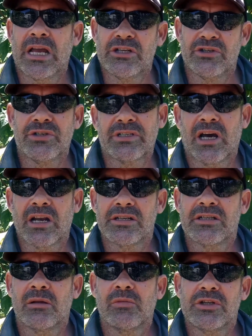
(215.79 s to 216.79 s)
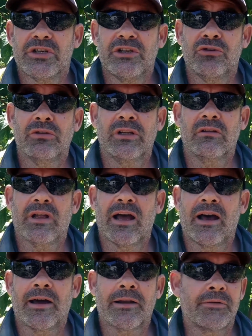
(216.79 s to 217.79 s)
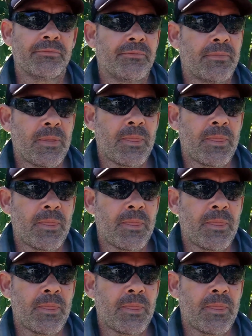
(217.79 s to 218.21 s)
As you start establishing your little garden,